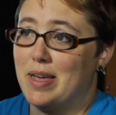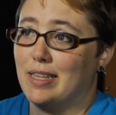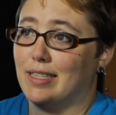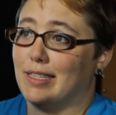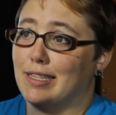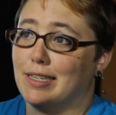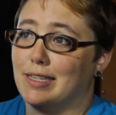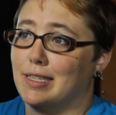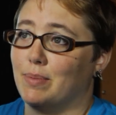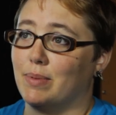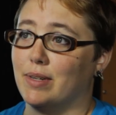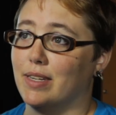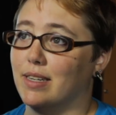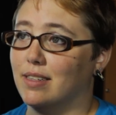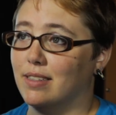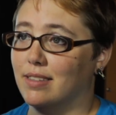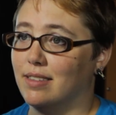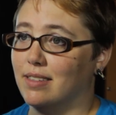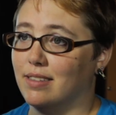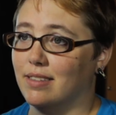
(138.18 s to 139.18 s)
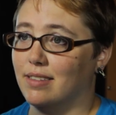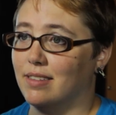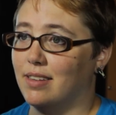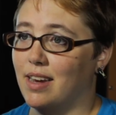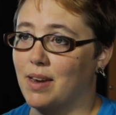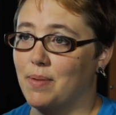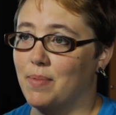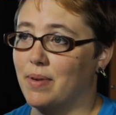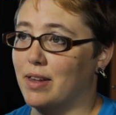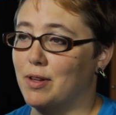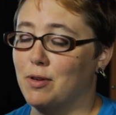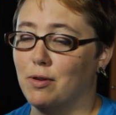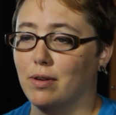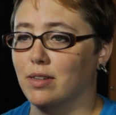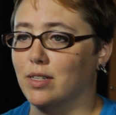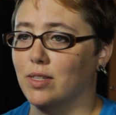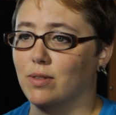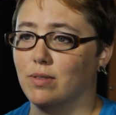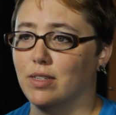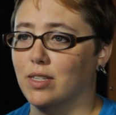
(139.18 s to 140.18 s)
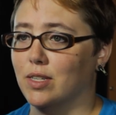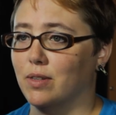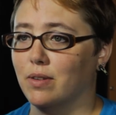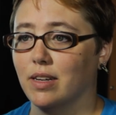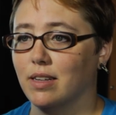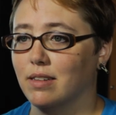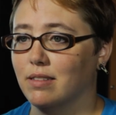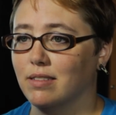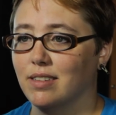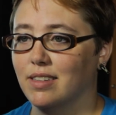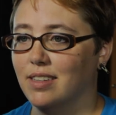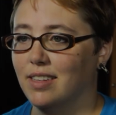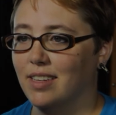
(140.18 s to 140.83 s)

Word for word: amazing experience and anybody who can do it, do it.